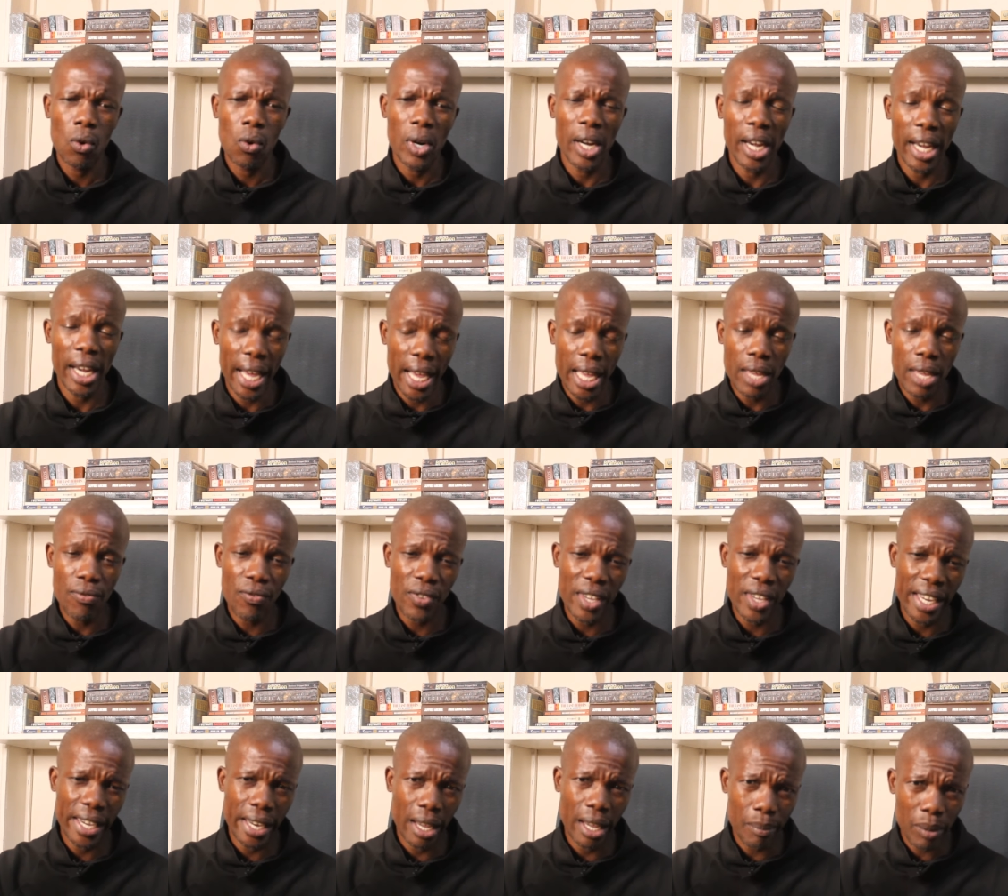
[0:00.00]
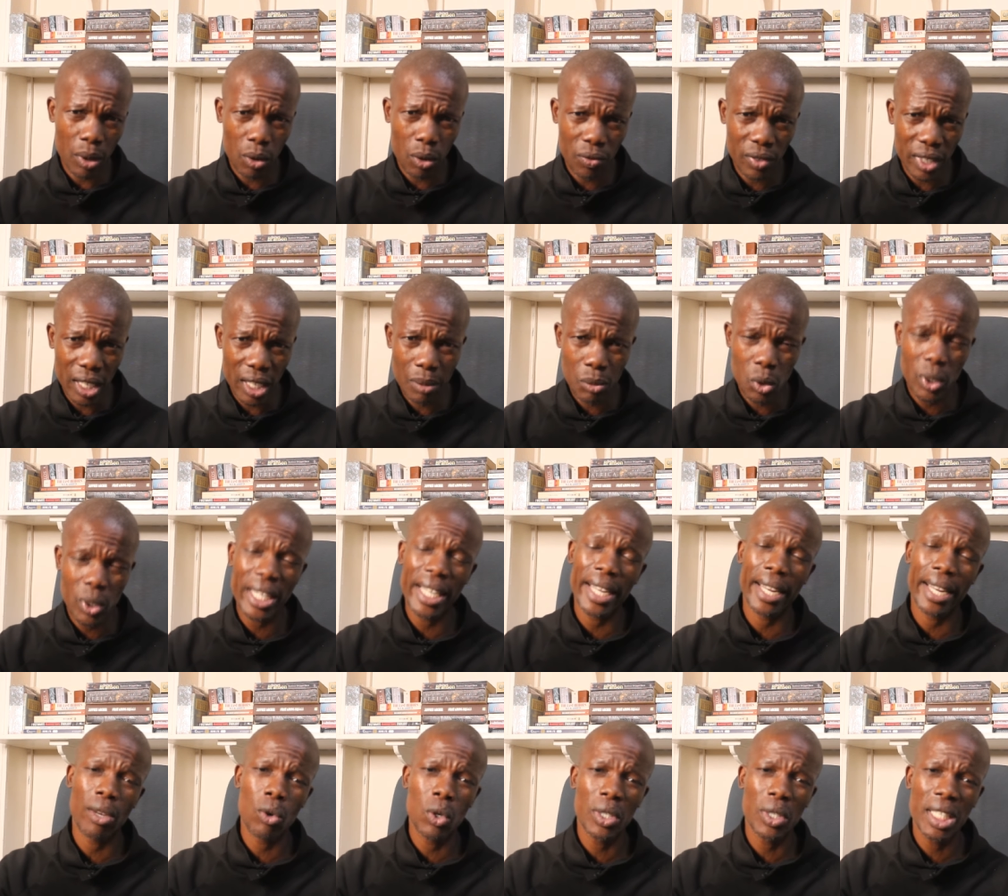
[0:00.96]
live a number of times when I
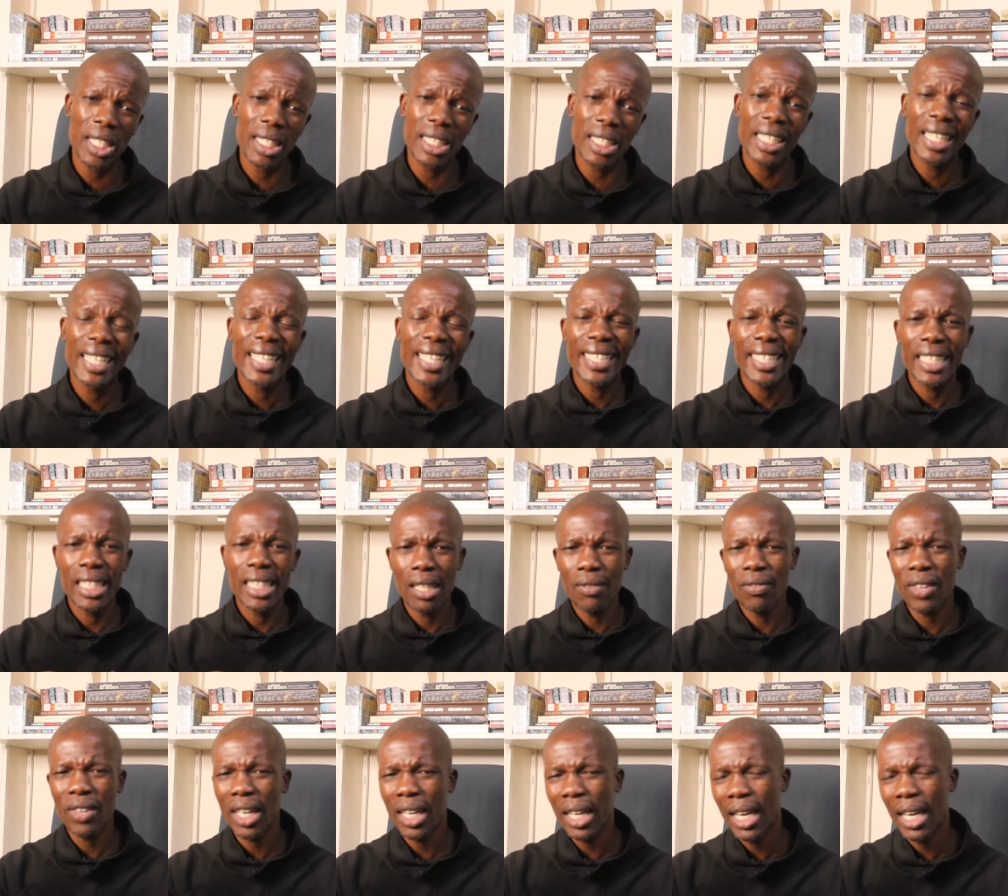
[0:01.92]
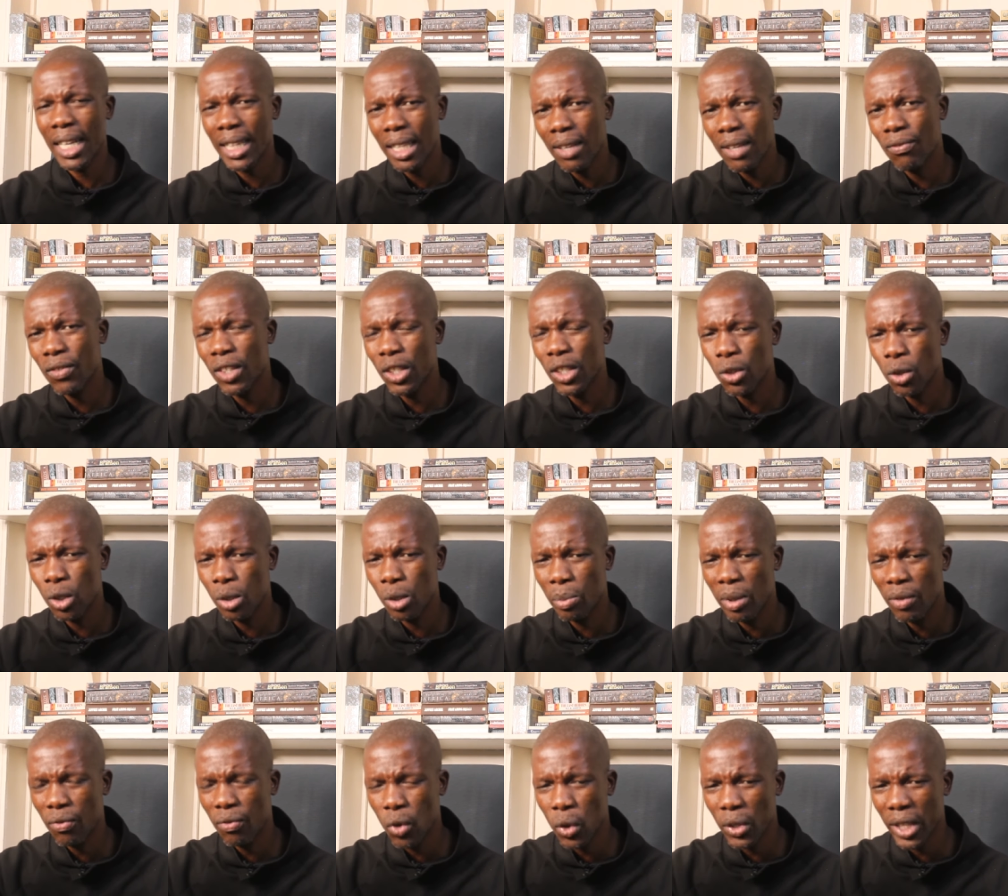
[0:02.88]
recorded several other videos
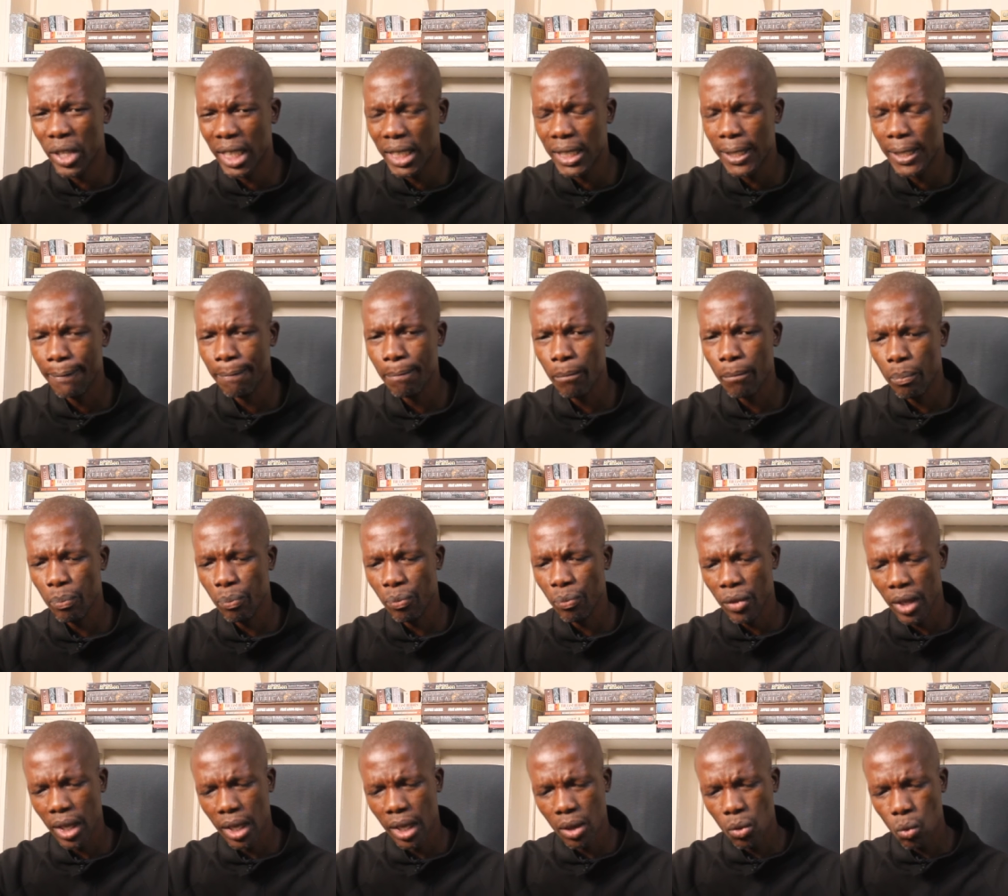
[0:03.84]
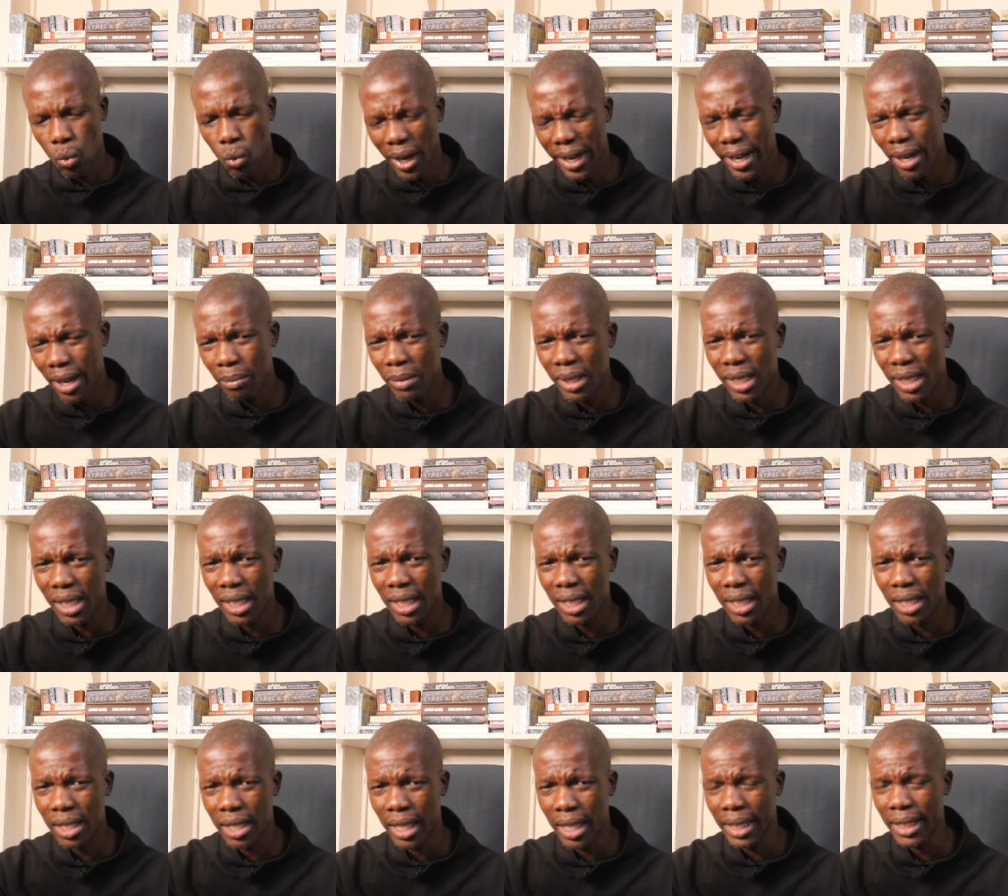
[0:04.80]
before that. What I'm
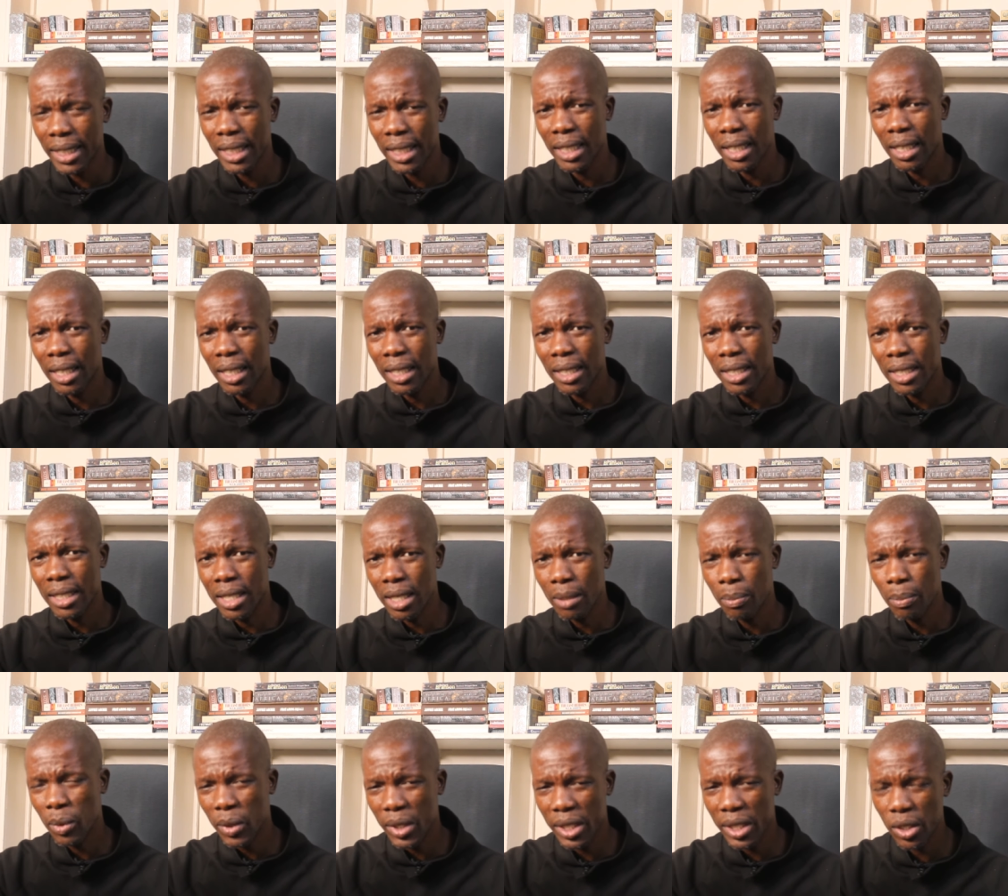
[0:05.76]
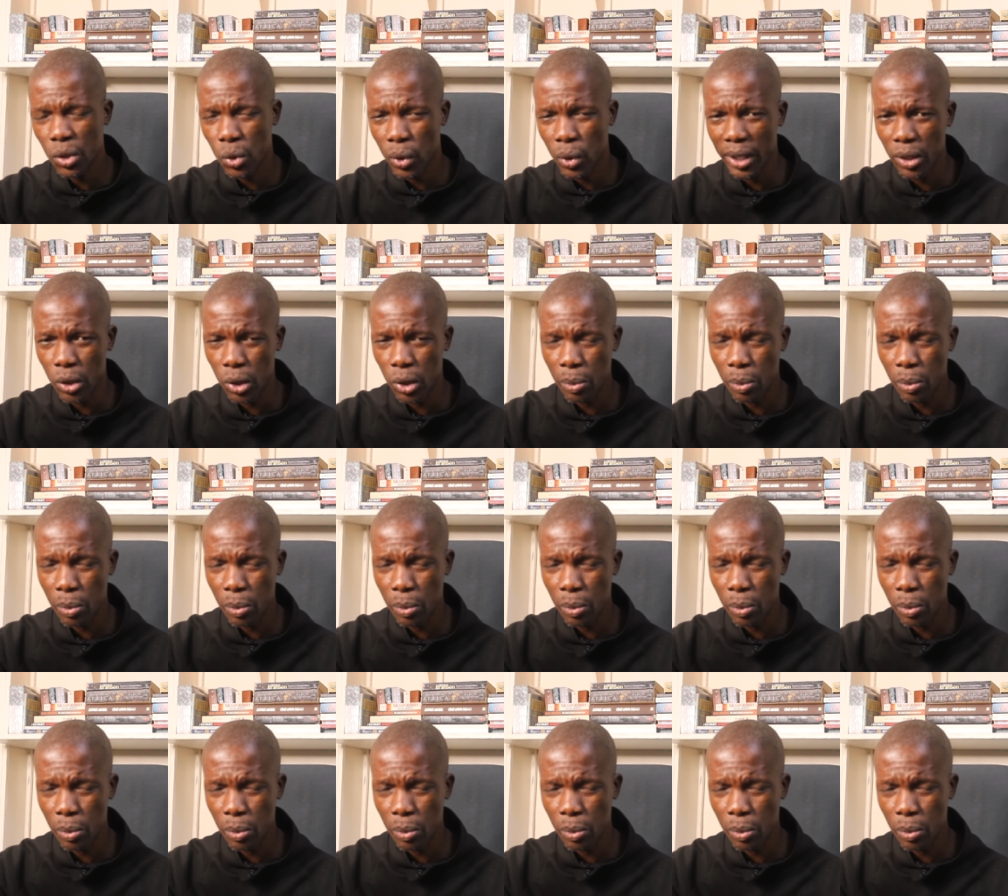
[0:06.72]
seeing is that Triple C is going to